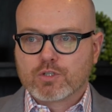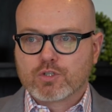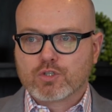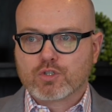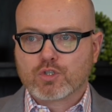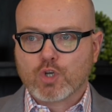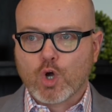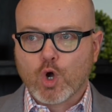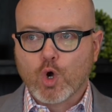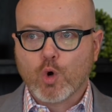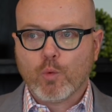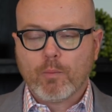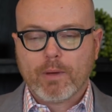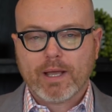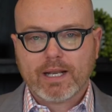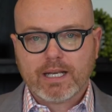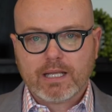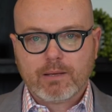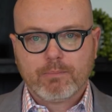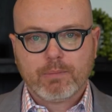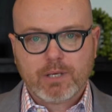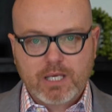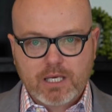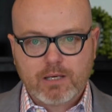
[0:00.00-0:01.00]
so
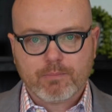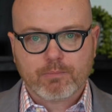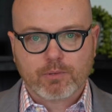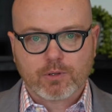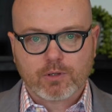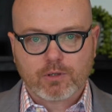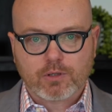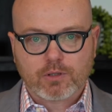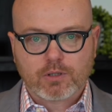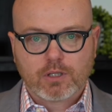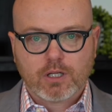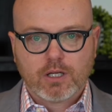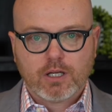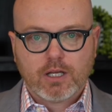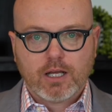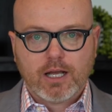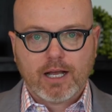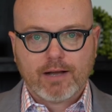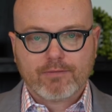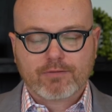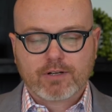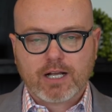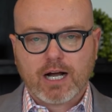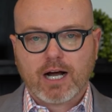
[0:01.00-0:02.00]
many people
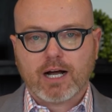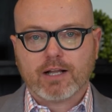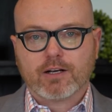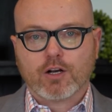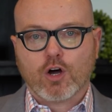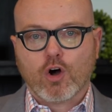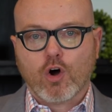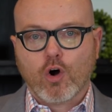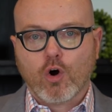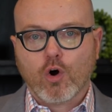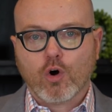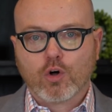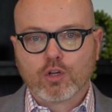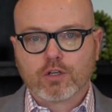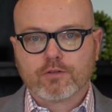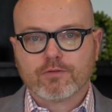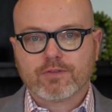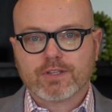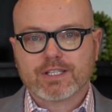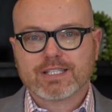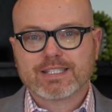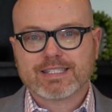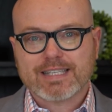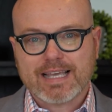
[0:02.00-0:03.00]
have got all
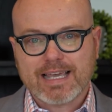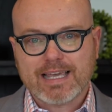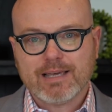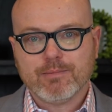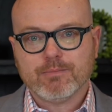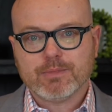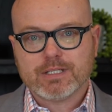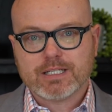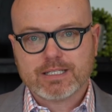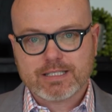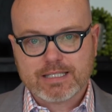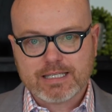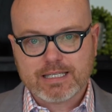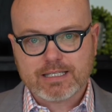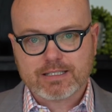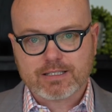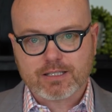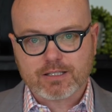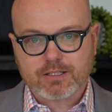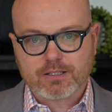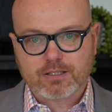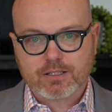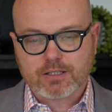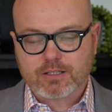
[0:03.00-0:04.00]
of the same
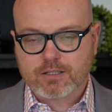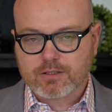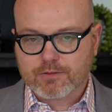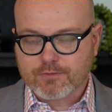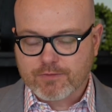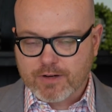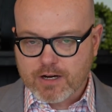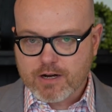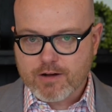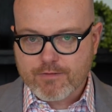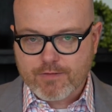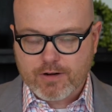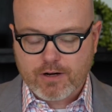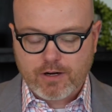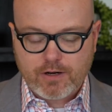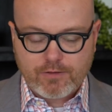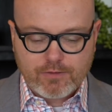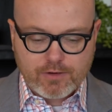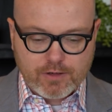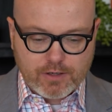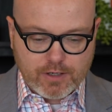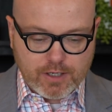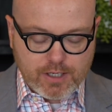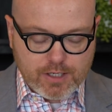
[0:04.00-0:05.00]
diseases. This is very,
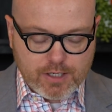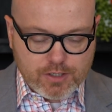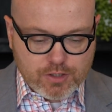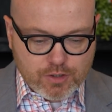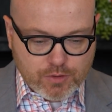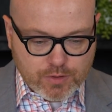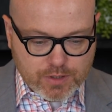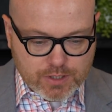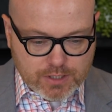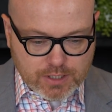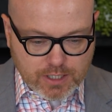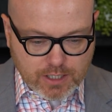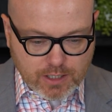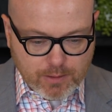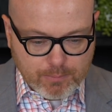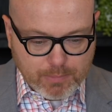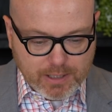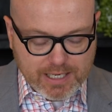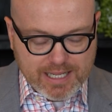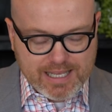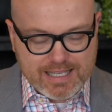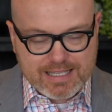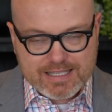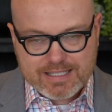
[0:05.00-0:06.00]
very, very interesting.
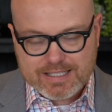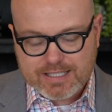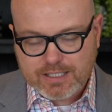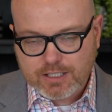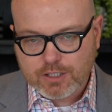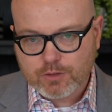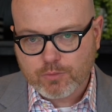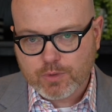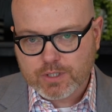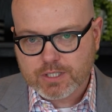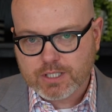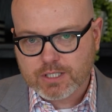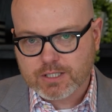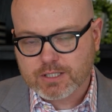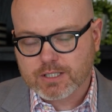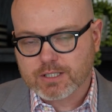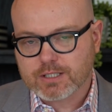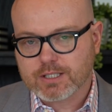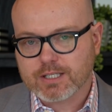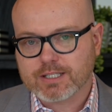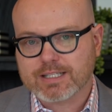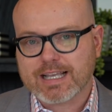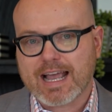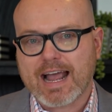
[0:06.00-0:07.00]
But insulin
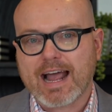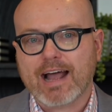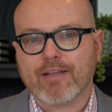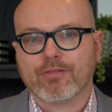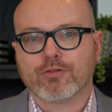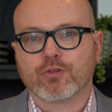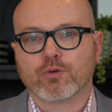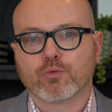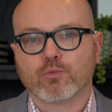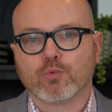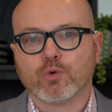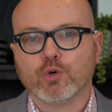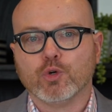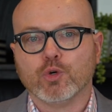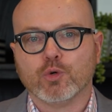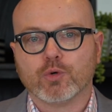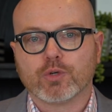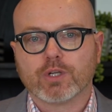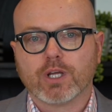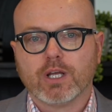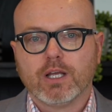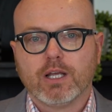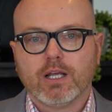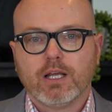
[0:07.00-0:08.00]
resistance is at the
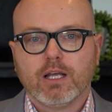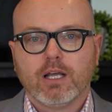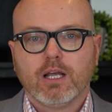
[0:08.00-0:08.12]
root.